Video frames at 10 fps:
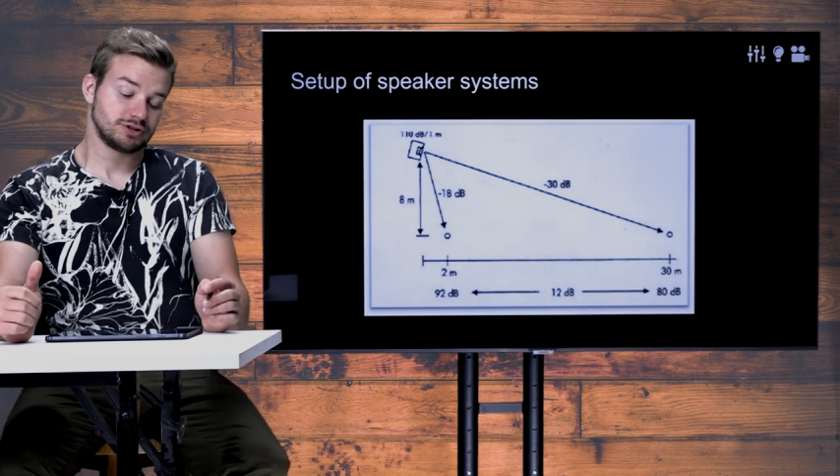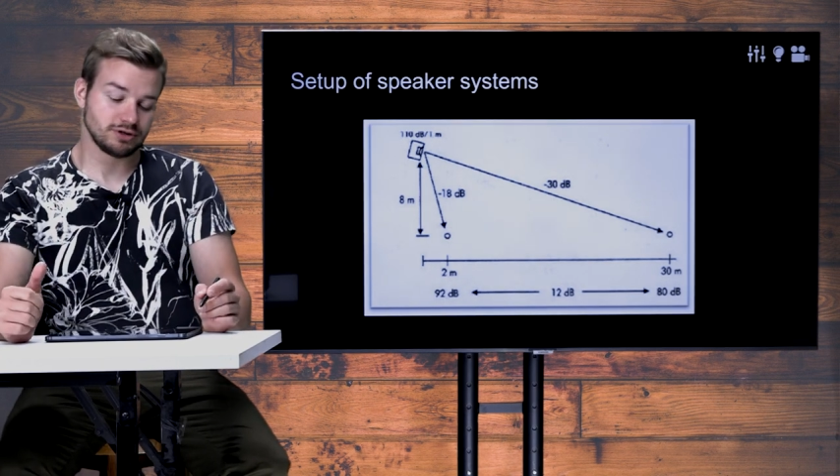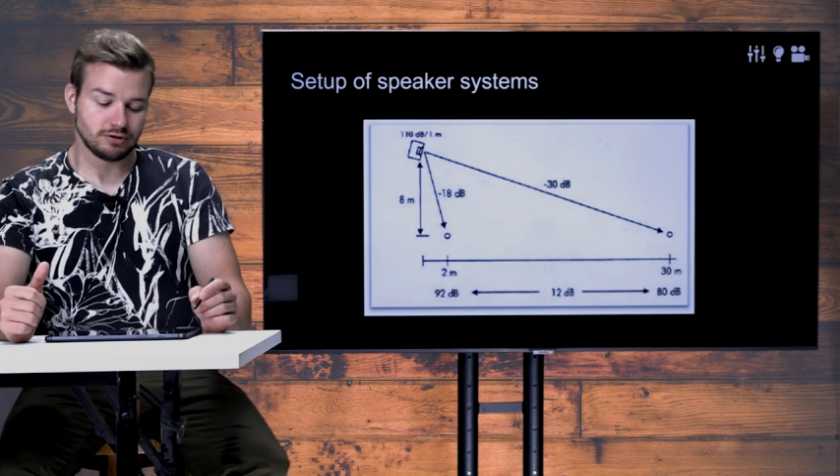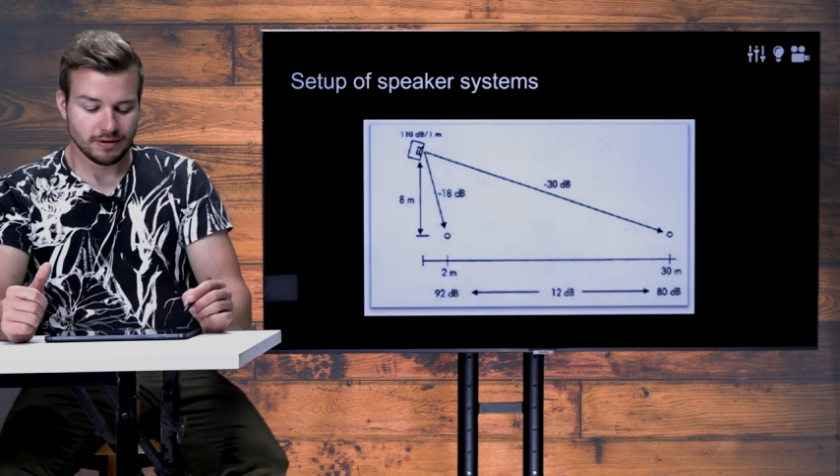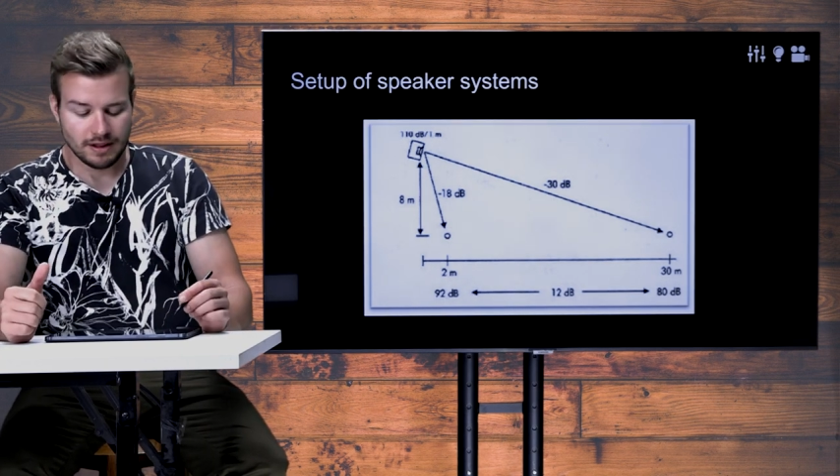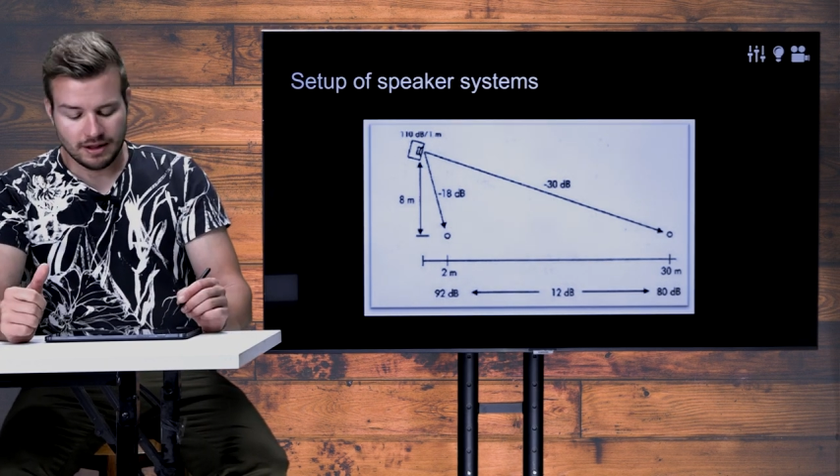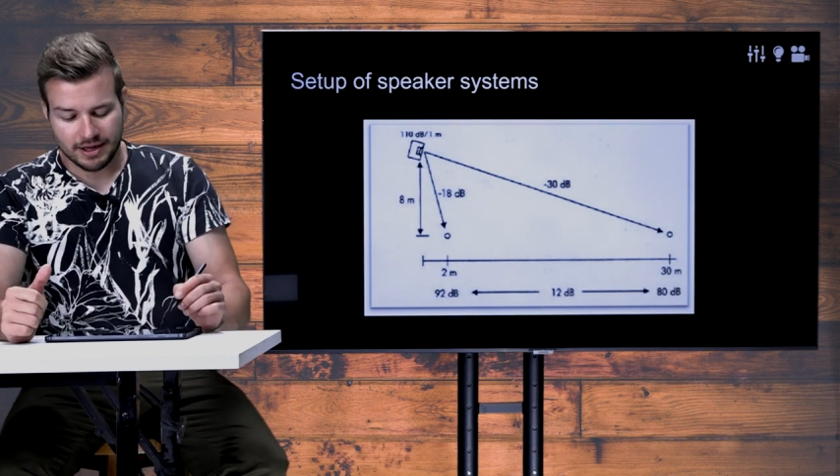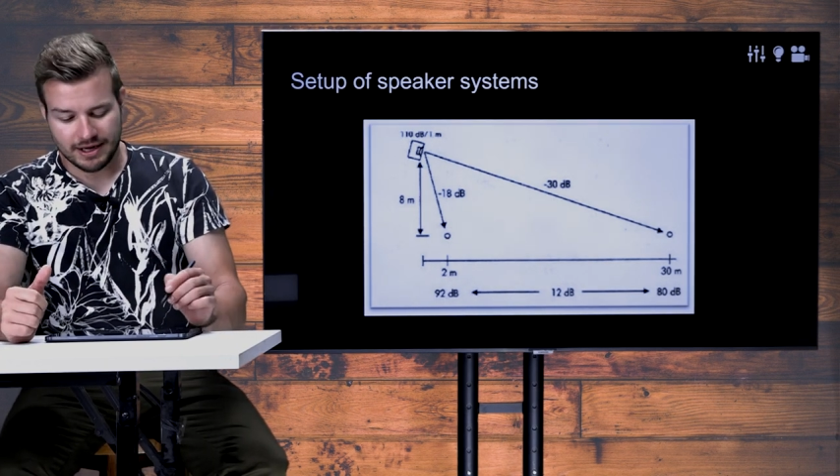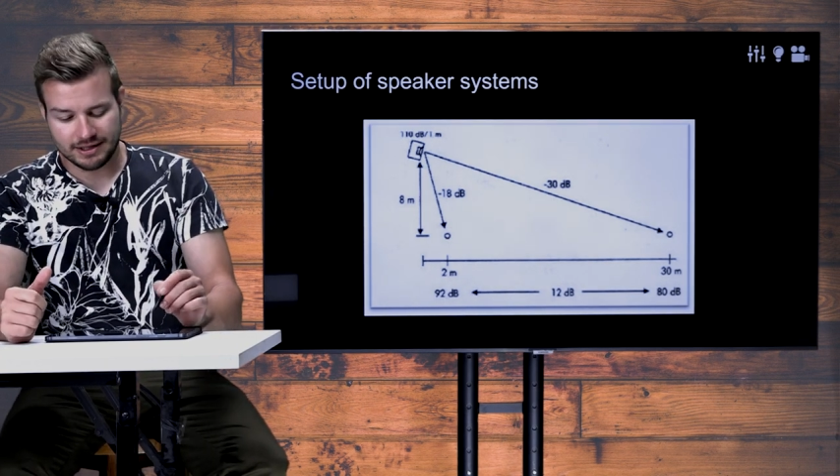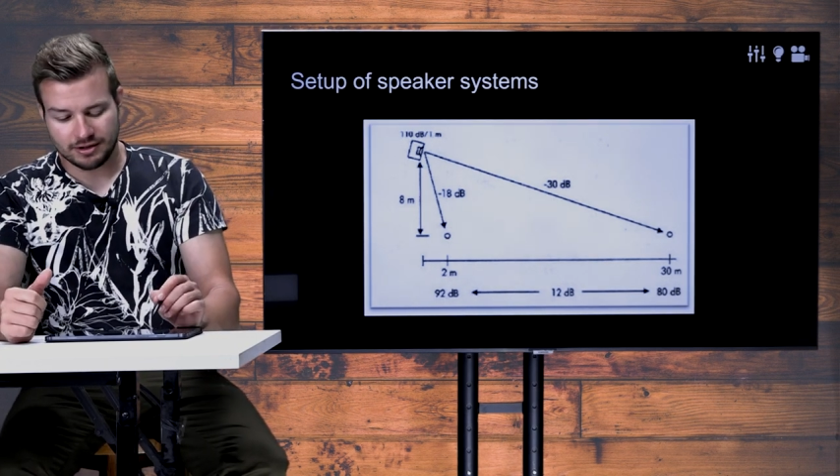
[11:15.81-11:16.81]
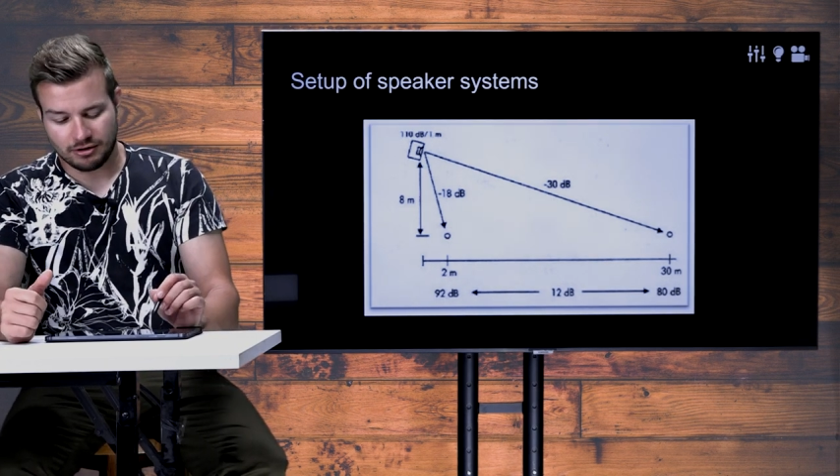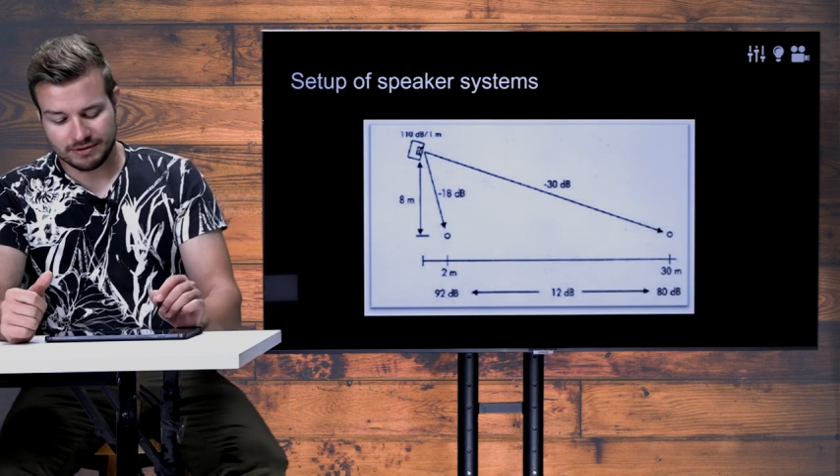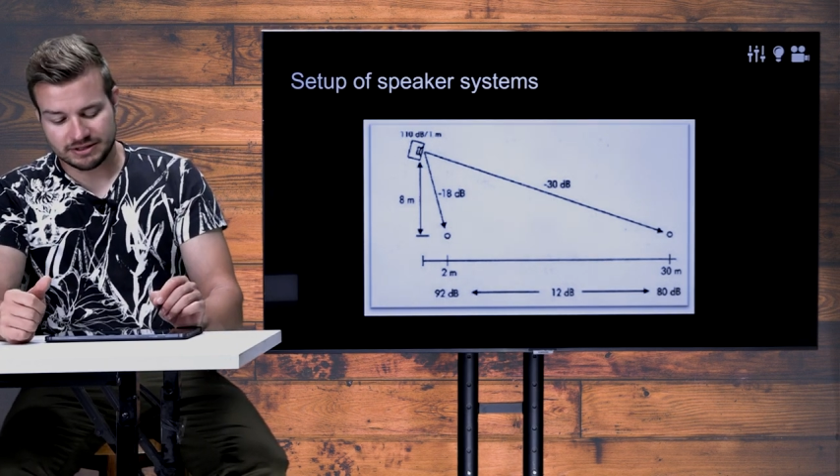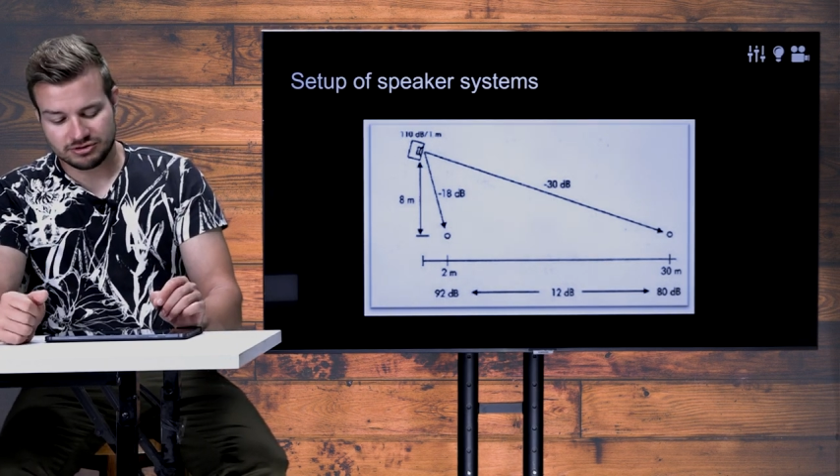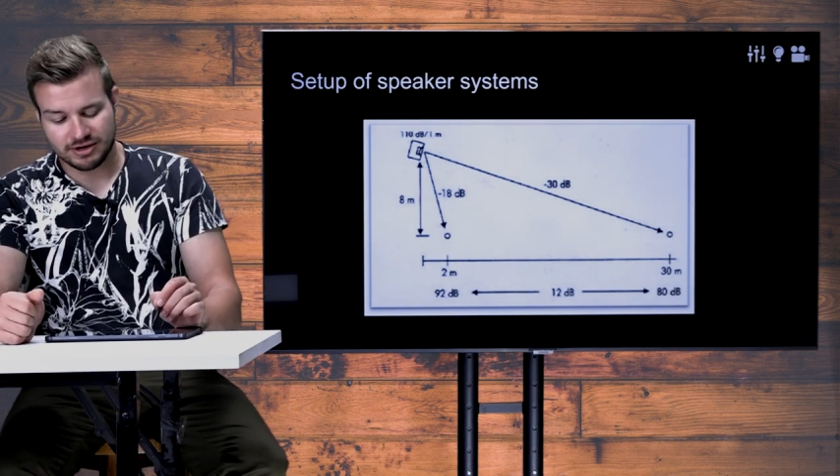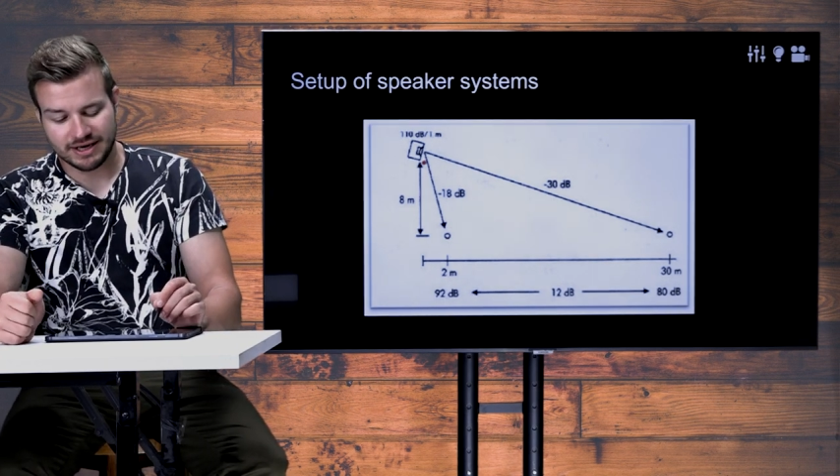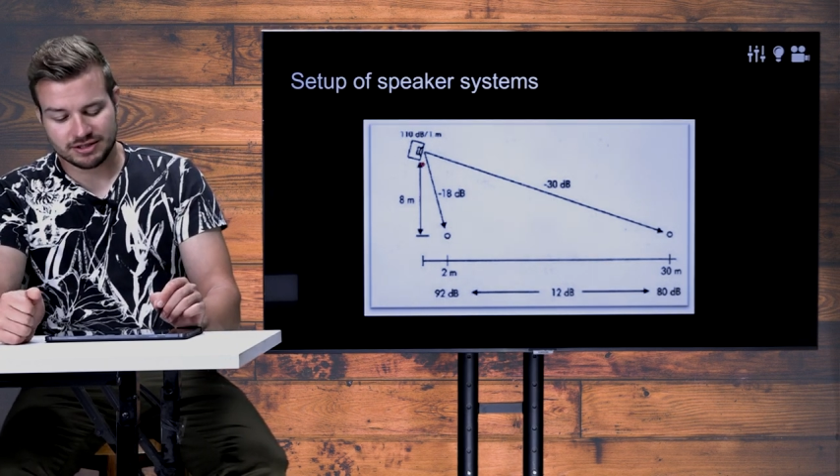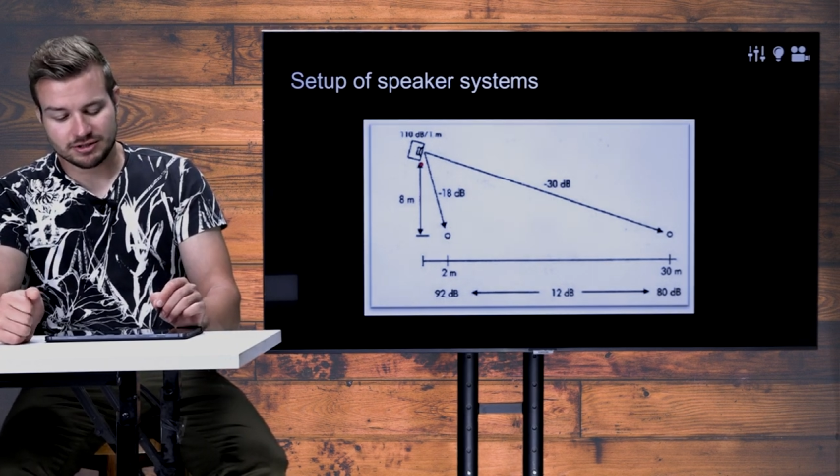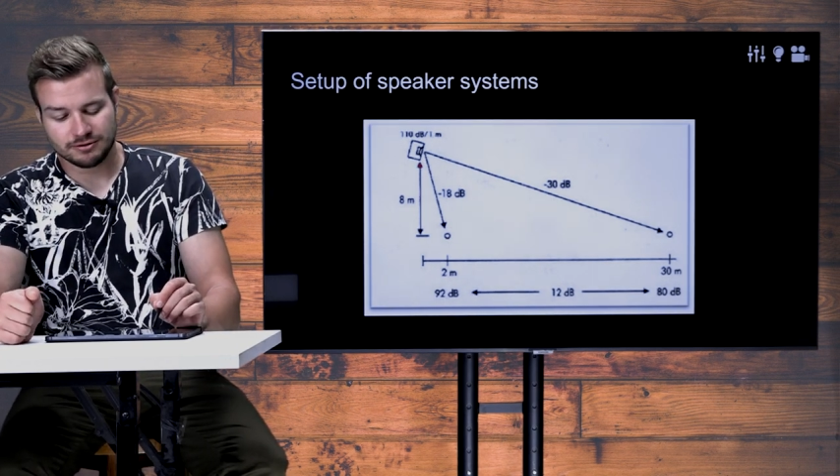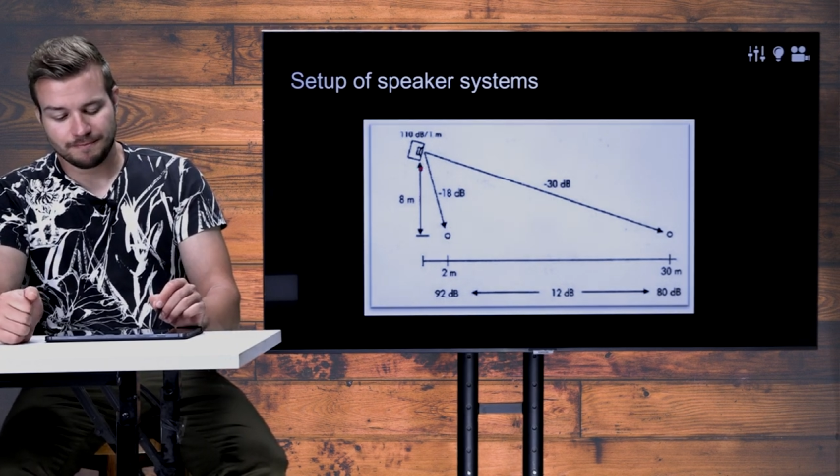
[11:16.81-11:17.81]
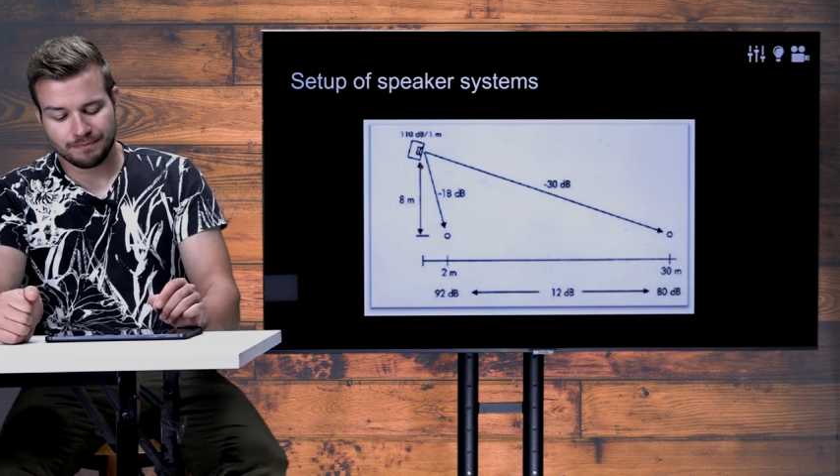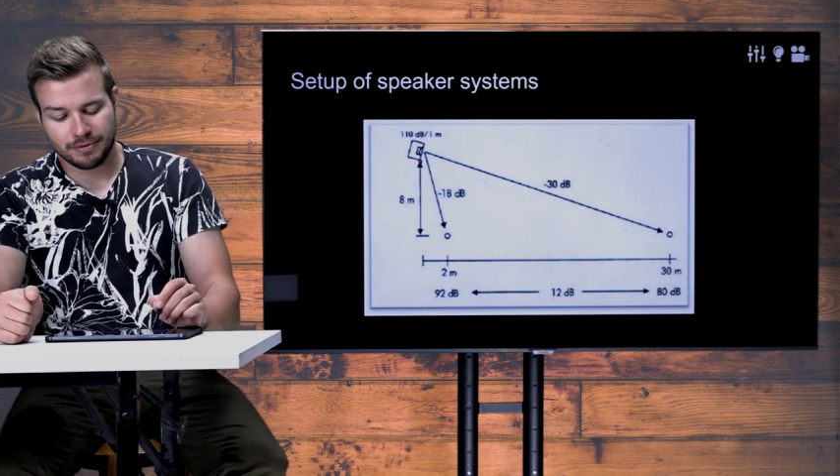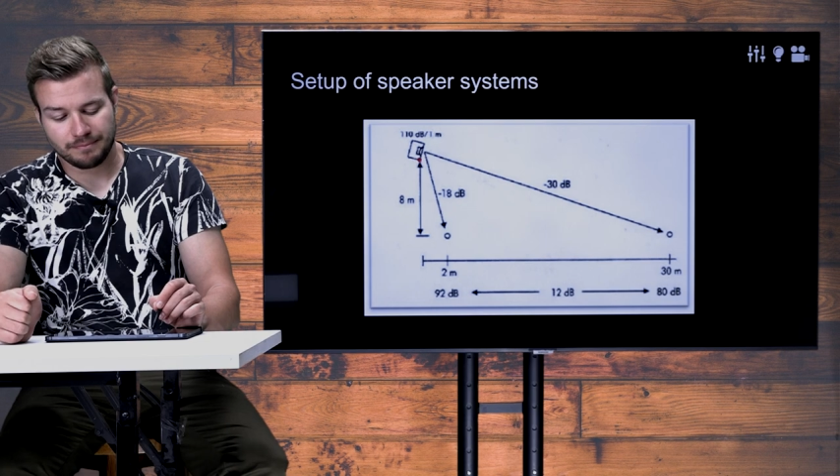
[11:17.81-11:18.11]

So uh, always try to